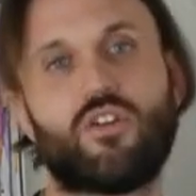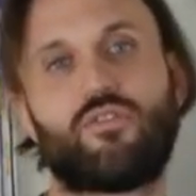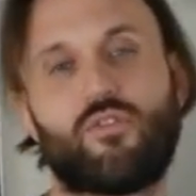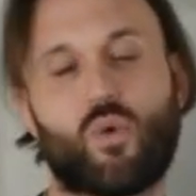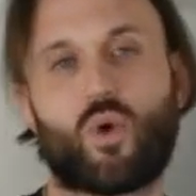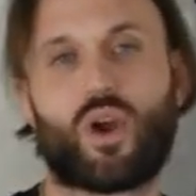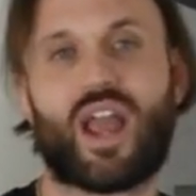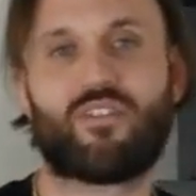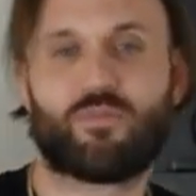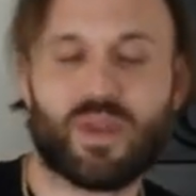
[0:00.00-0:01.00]

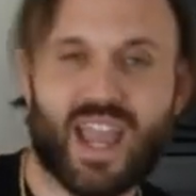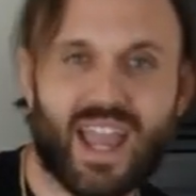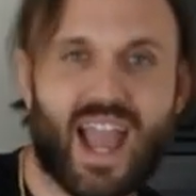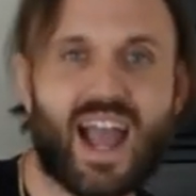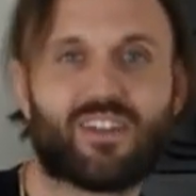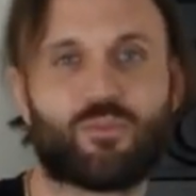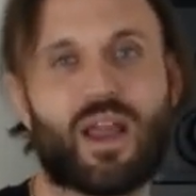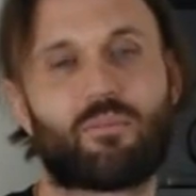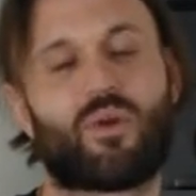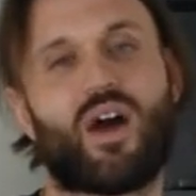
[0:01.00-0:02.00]
for FBA
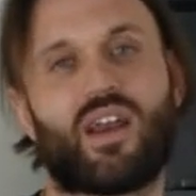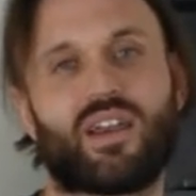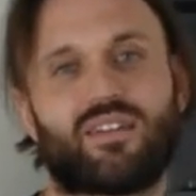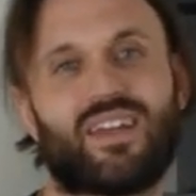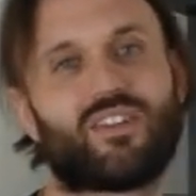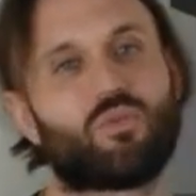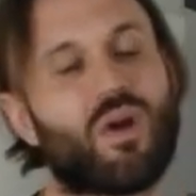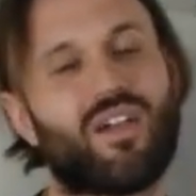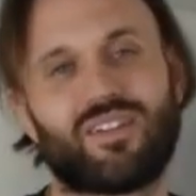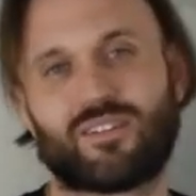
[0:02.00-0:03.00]
hazmat products as
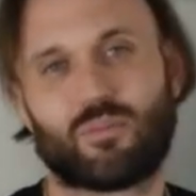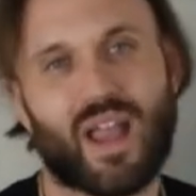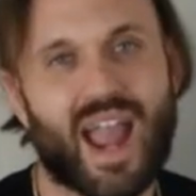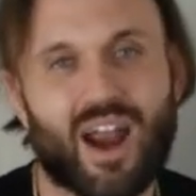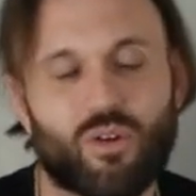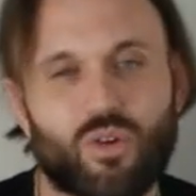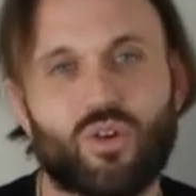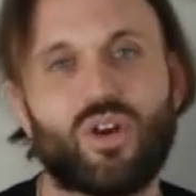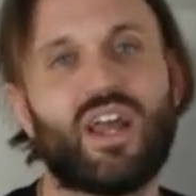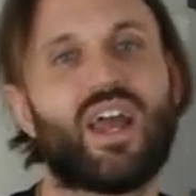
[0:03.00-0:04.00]
well as
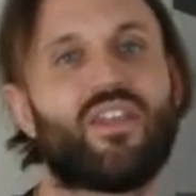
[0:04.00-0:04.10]
apparel,